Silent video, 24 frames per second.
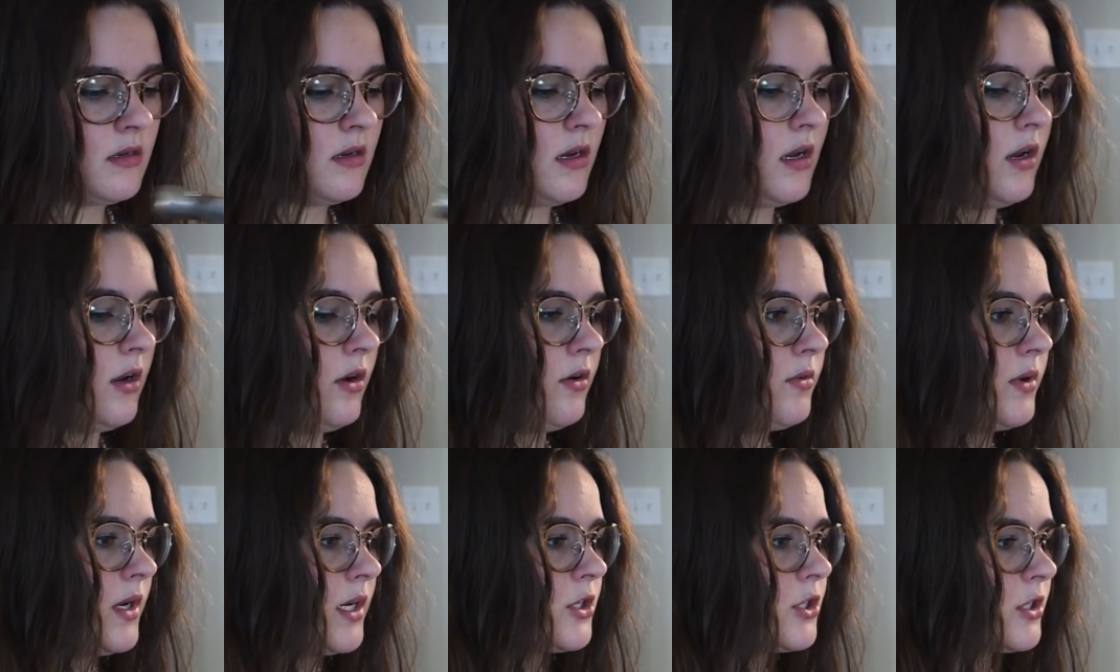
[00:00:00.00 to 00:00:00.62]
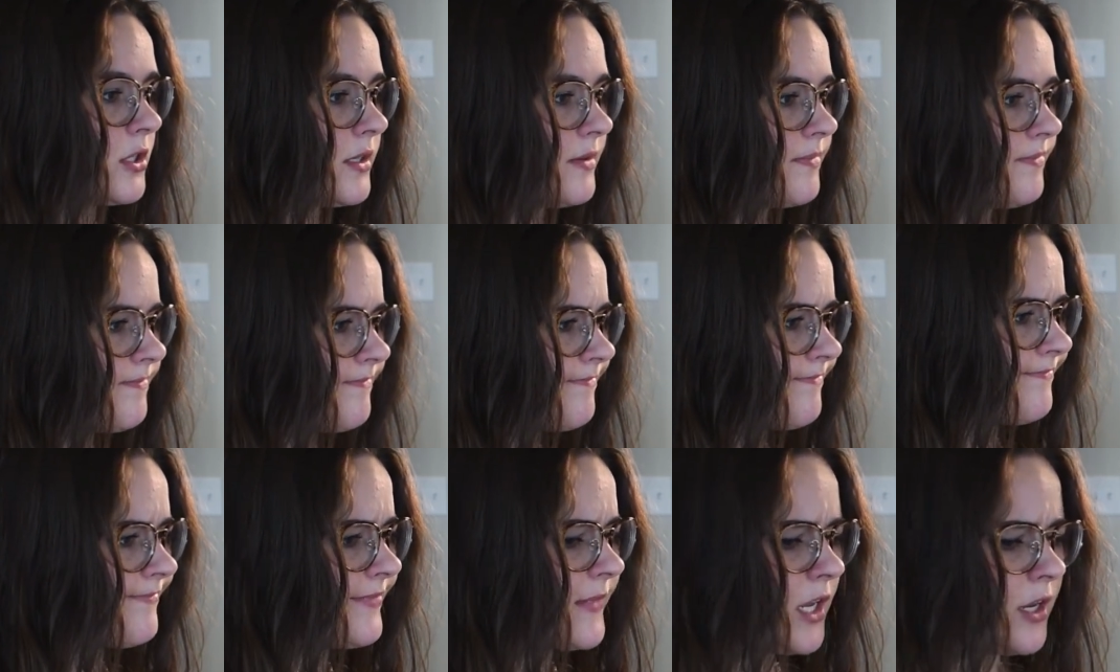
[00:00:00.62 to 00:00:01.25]
Oh, actually,
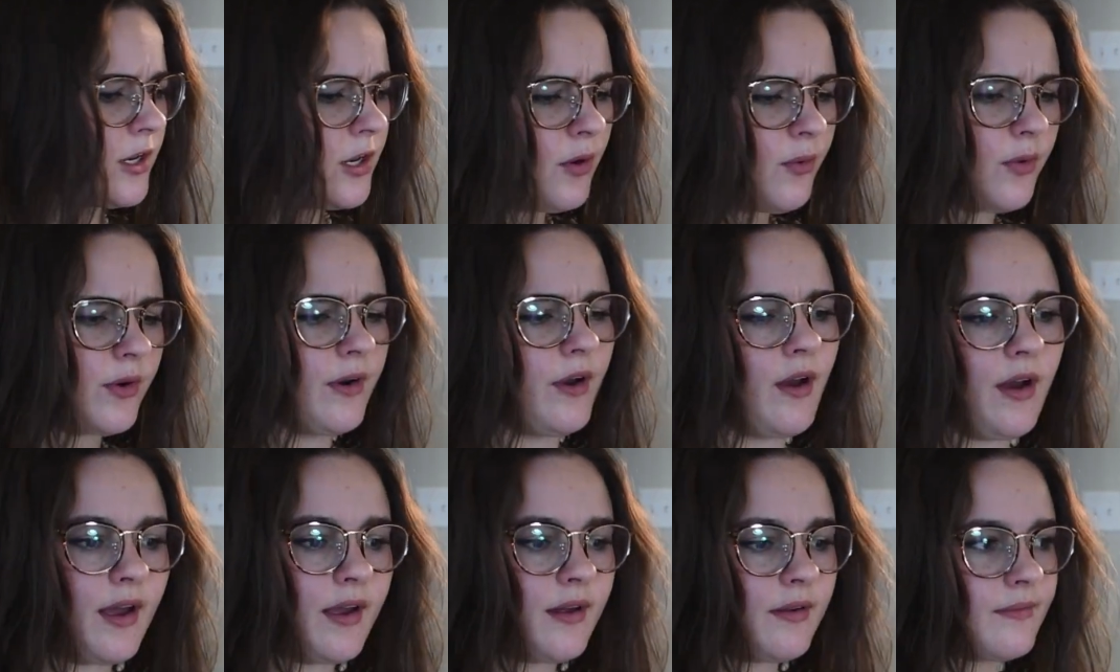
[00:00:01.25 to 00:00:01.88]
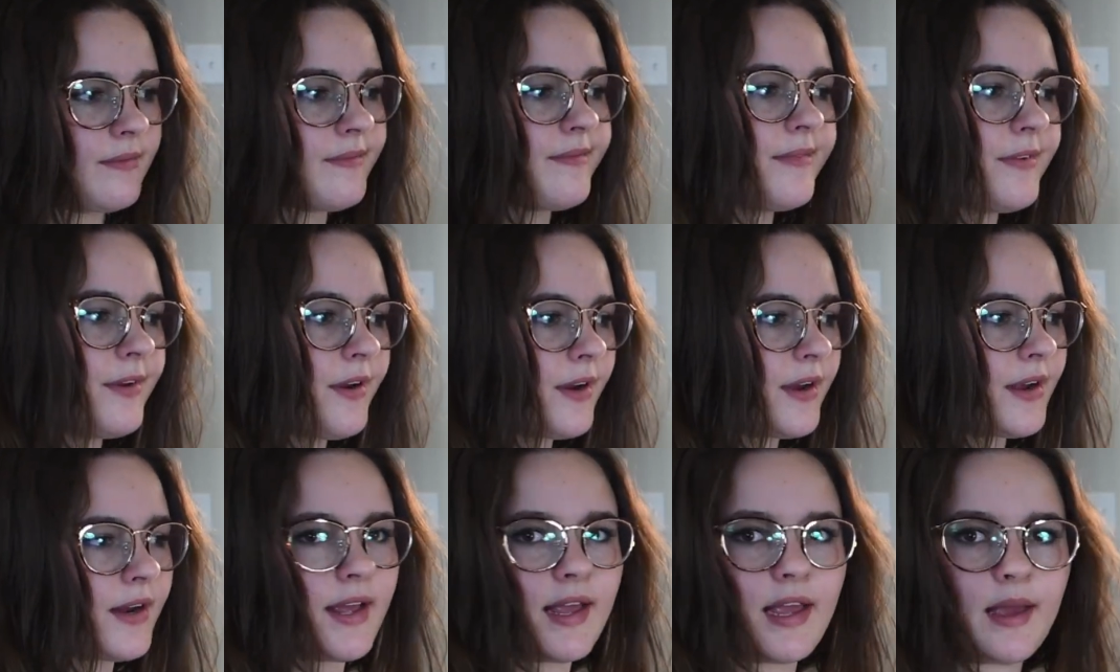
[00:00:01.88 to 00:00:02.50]
no we're not. I'm
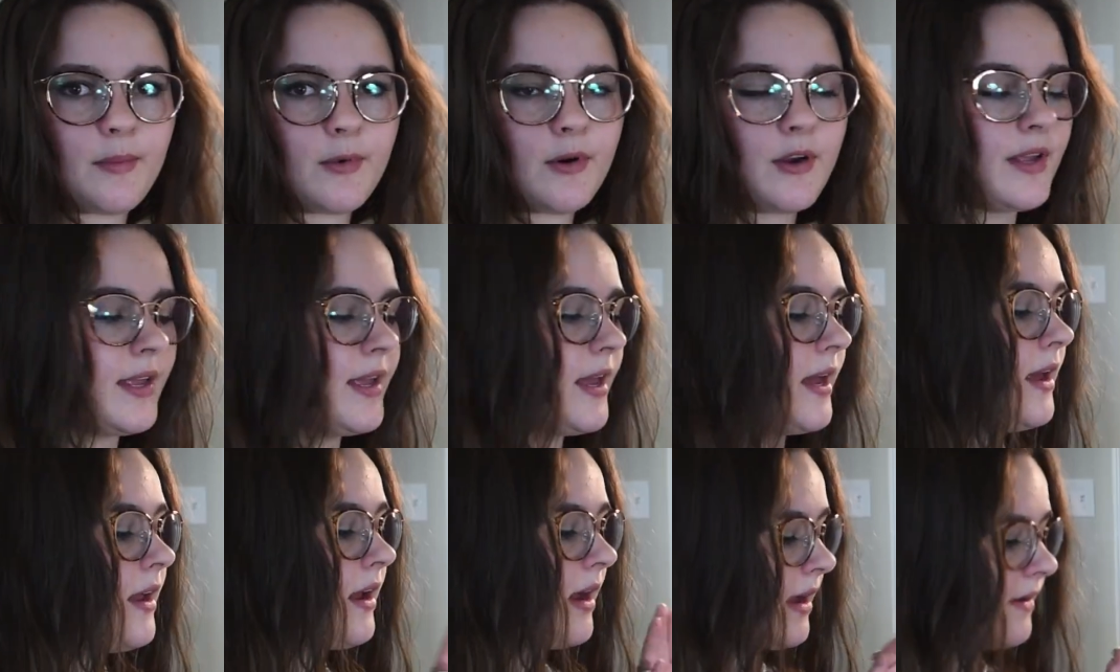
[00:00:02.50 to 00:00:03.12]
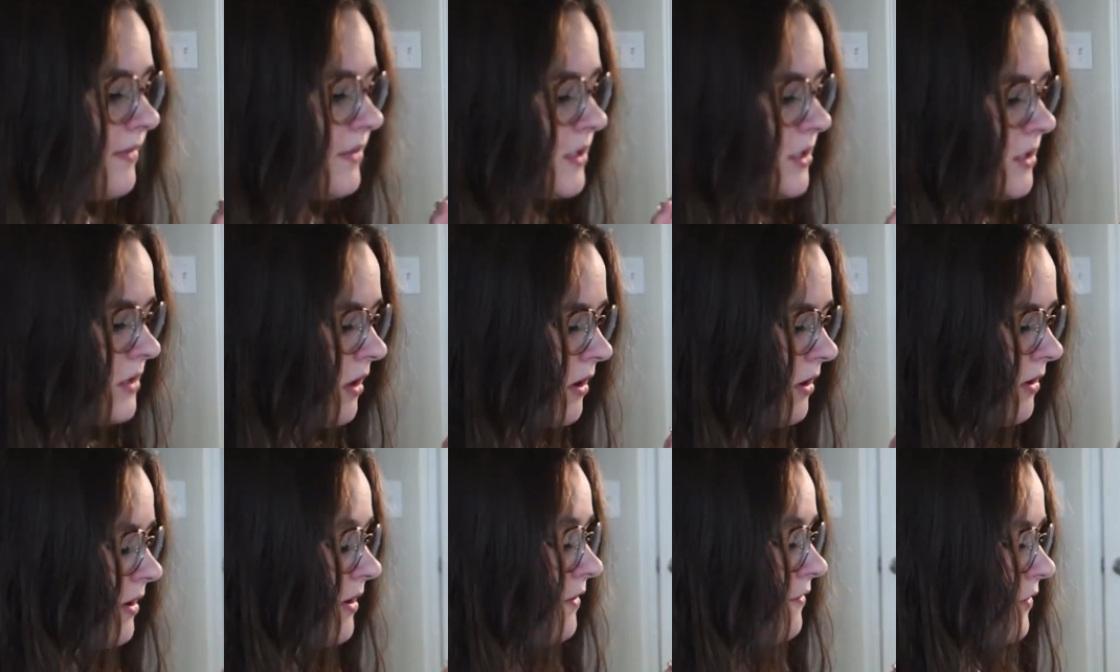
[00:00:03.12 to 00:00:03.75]
not gonna hammer it yet. I have to
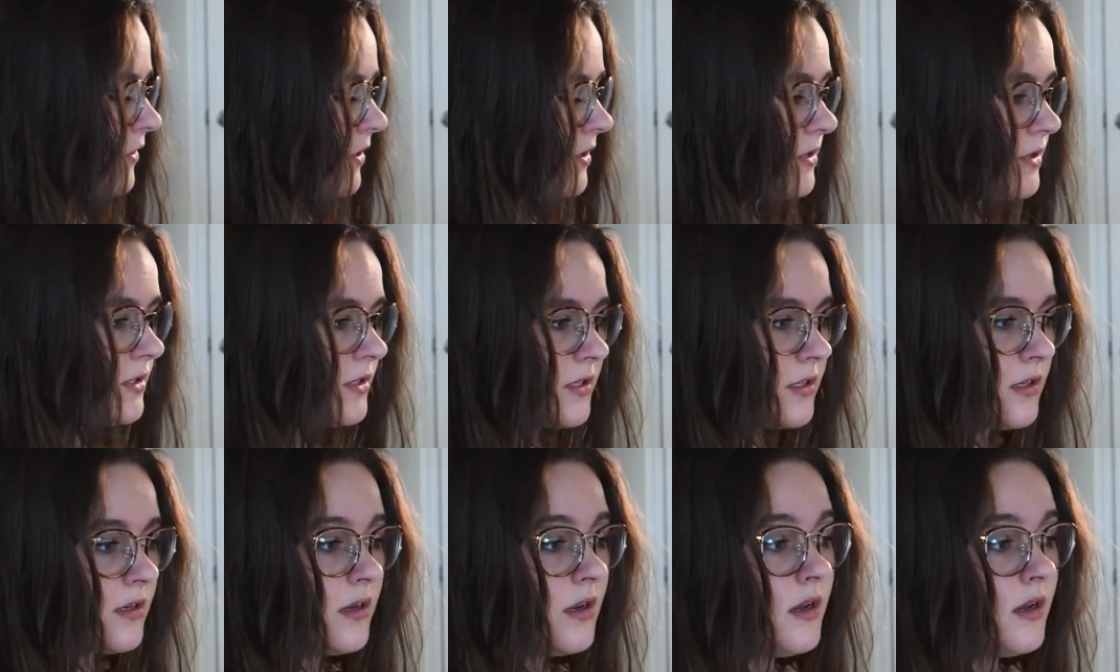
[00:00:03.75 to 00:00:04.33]
solder it first.